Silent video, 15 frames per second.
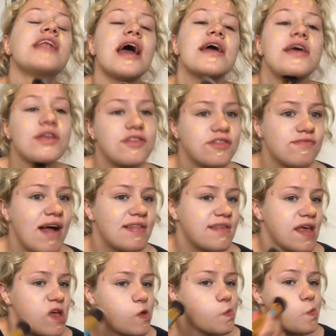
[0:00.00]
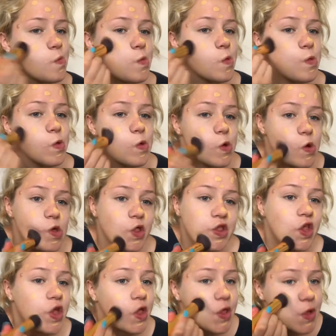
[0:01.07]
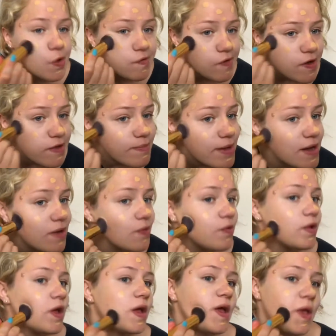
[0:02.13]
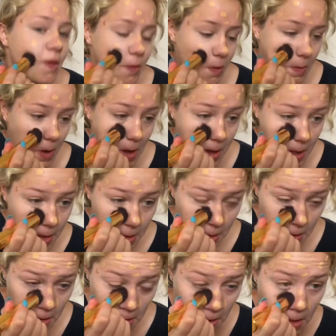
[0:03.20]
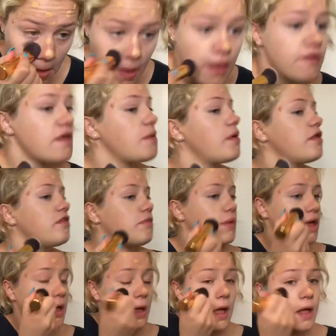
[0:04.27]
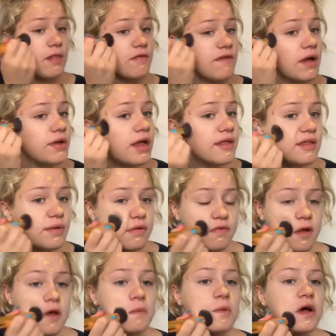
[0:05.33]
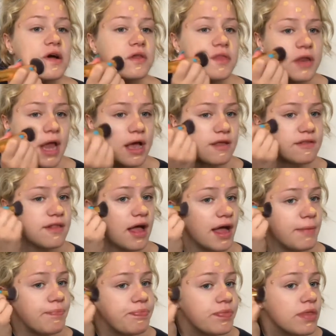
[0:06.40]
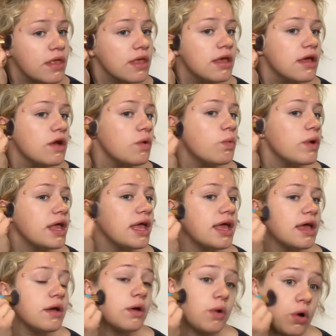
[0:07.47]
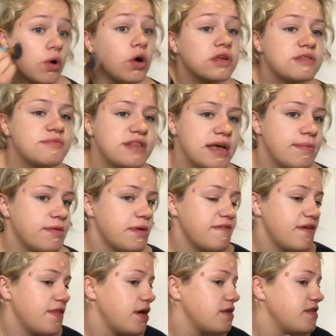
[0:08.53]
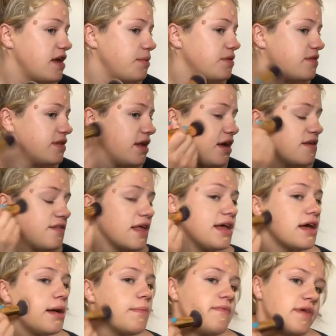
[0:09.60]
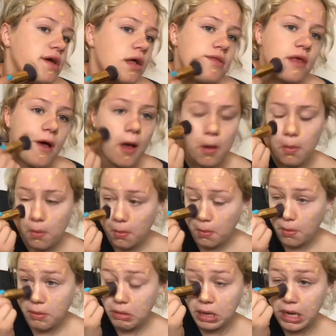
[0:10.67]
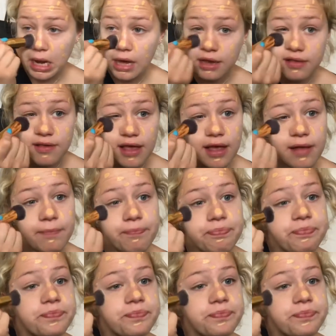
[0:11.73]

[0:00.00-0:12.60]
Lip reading: know, you're just ready. And then to hear that your flight's been cancelled, it is horrendous. So once we had found out that we're flying back the next night, we got some sleep. To be fair, the hotel was a nice, like, comfy hotel. We really liked it.